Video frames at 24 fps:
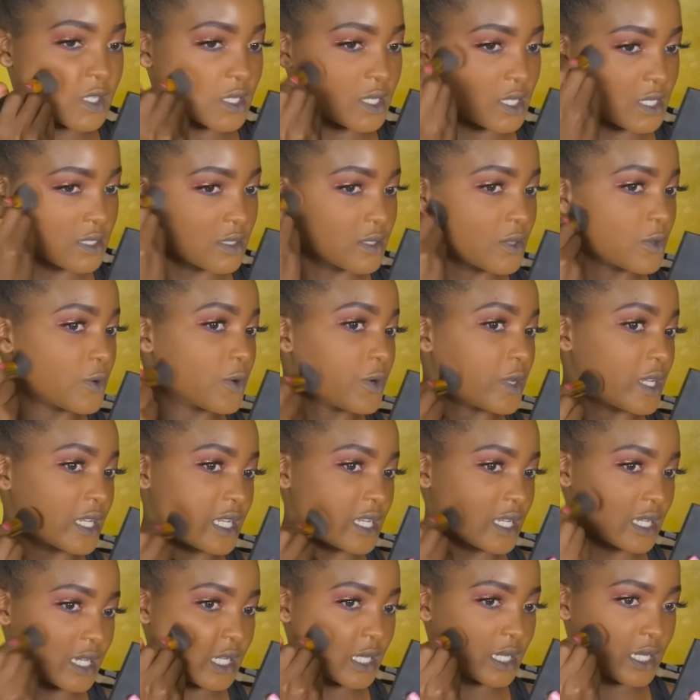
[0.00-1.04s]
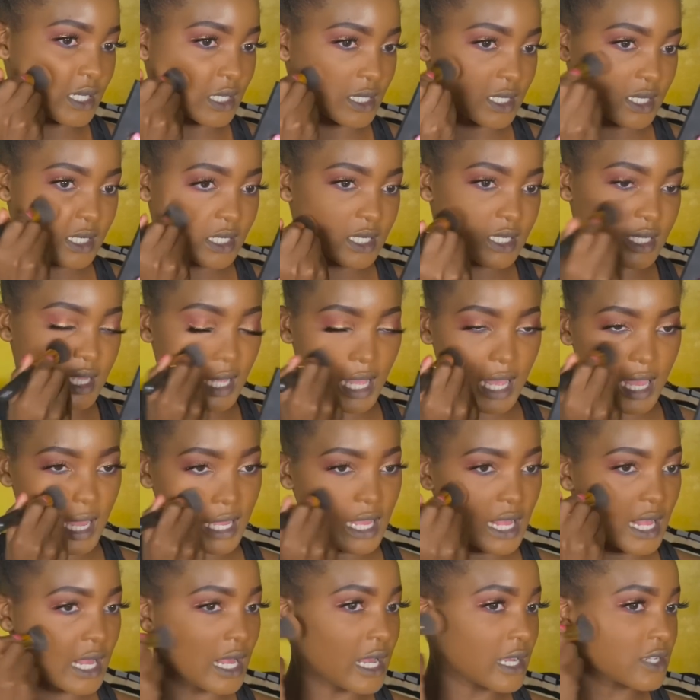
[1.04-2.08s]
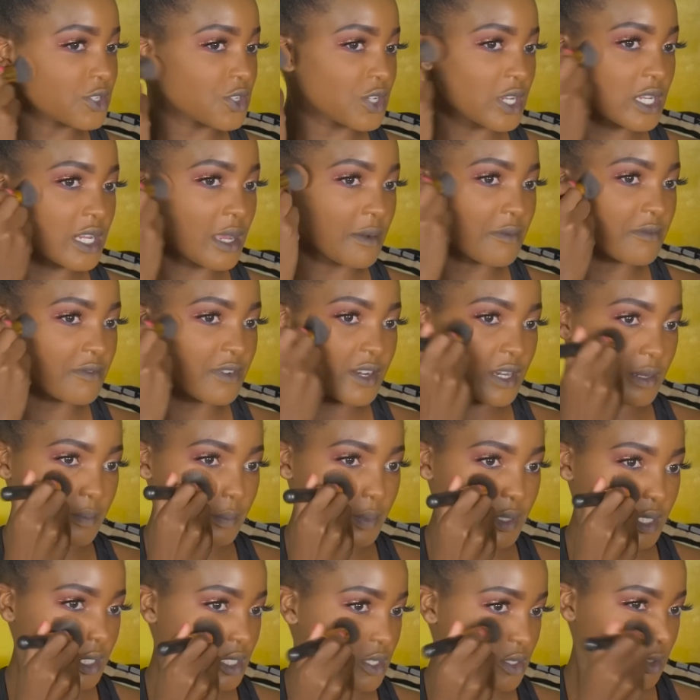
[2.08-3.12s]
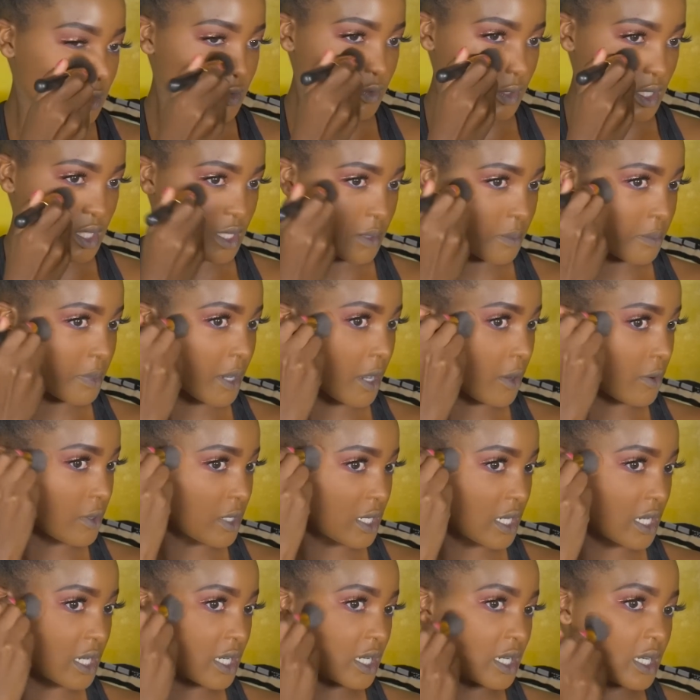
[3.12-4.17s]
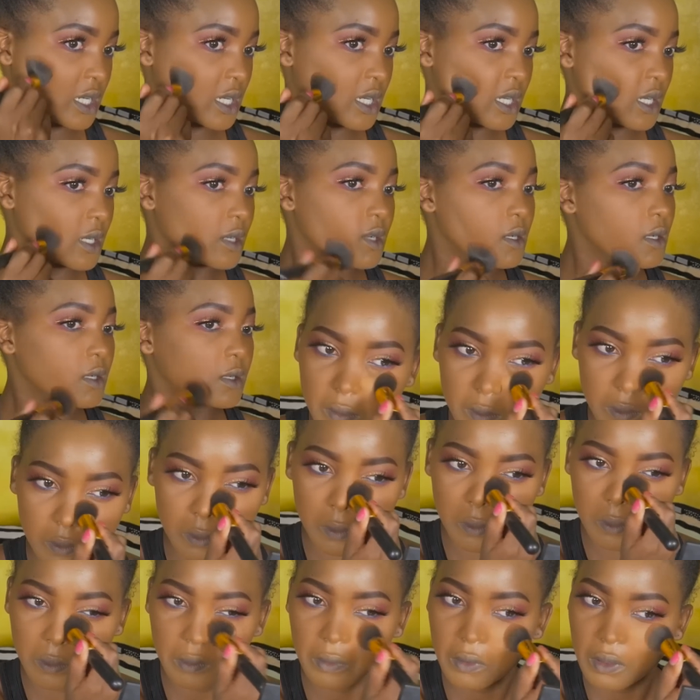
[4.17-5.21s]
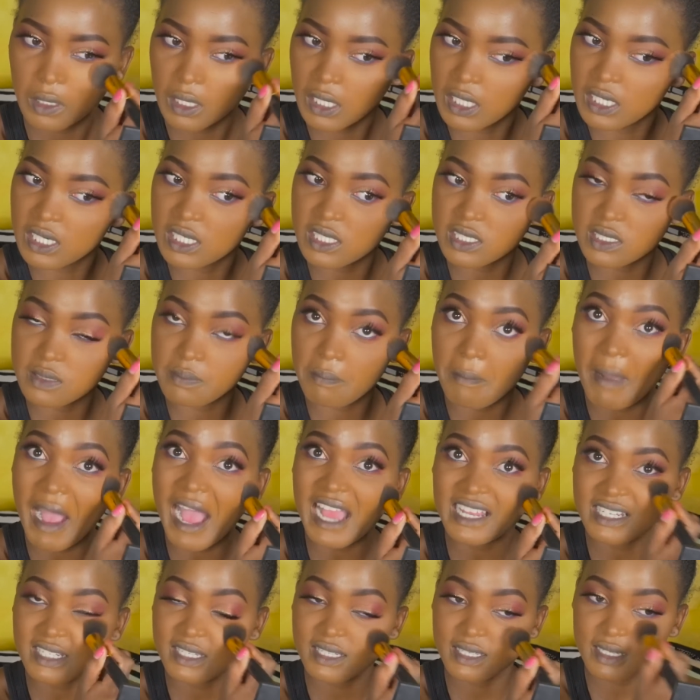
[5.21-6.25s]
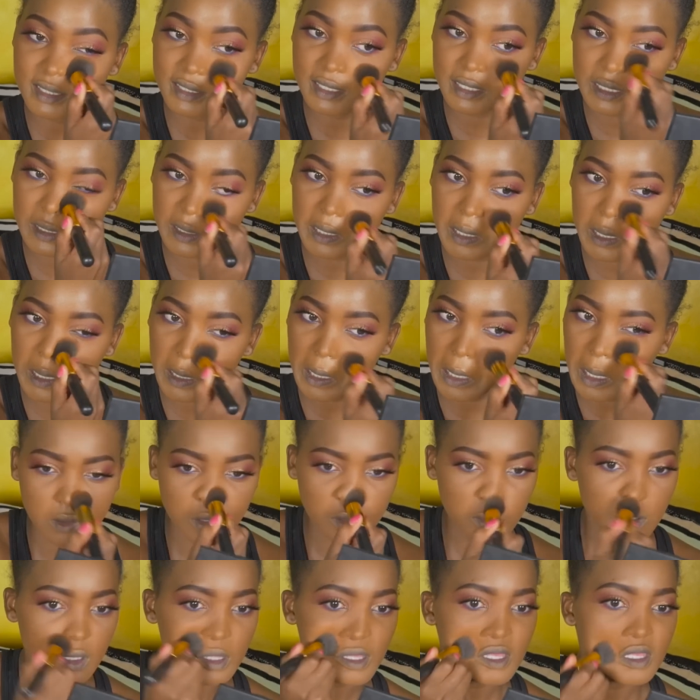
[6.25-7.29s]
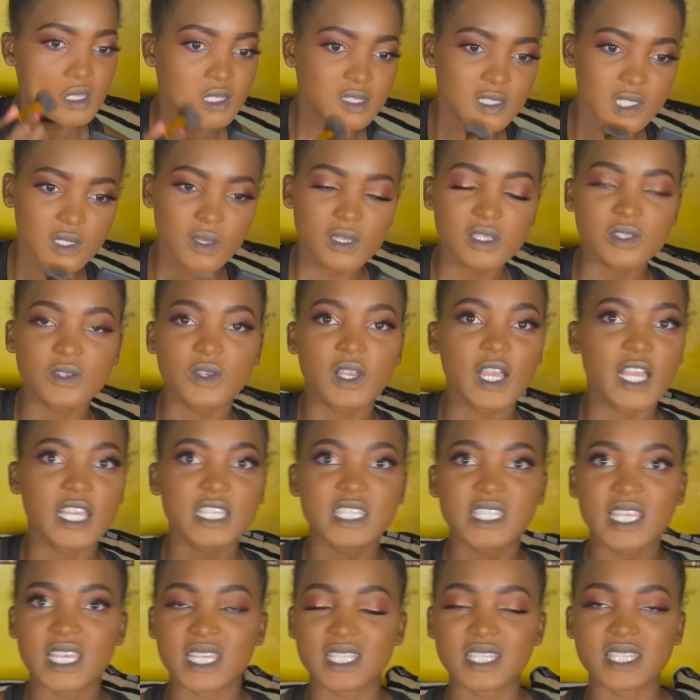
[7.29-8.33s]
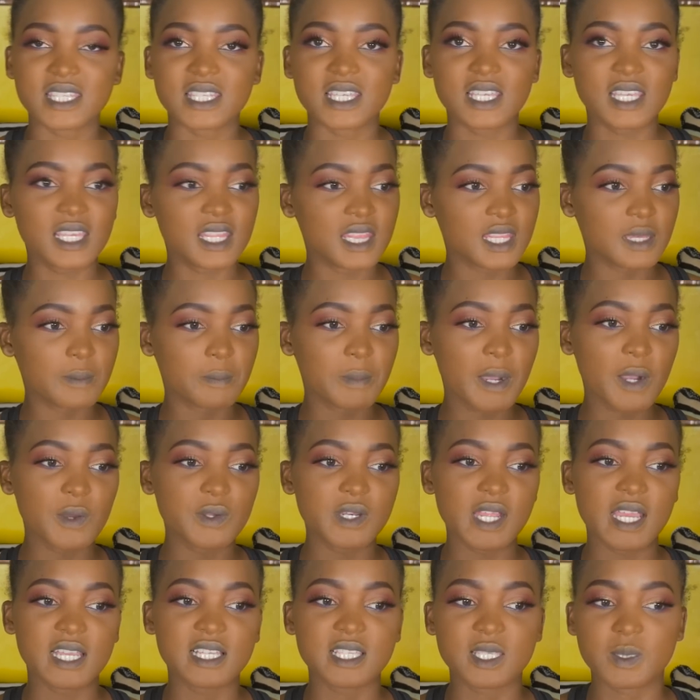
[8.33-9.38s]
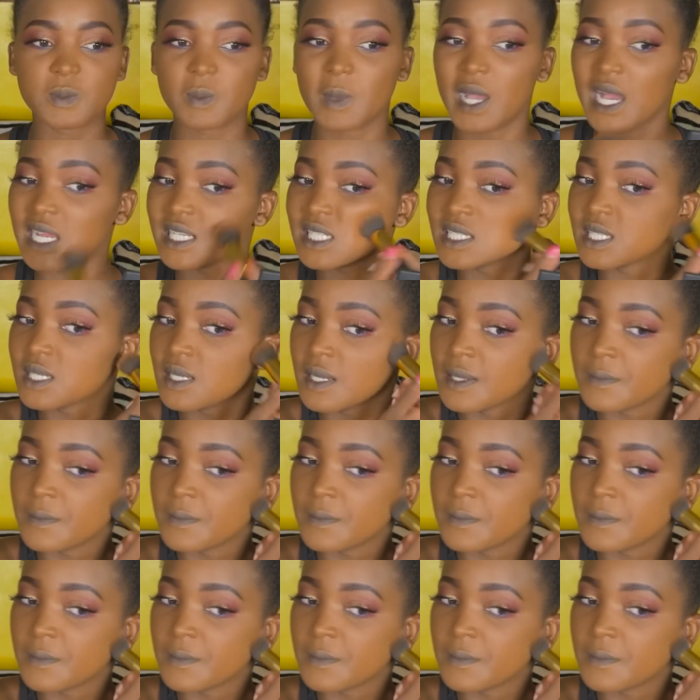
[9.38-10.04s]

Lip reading: is good. Actually, I'm very pleased with the powder, and it's matte. So as you guys can see, the powder is matte.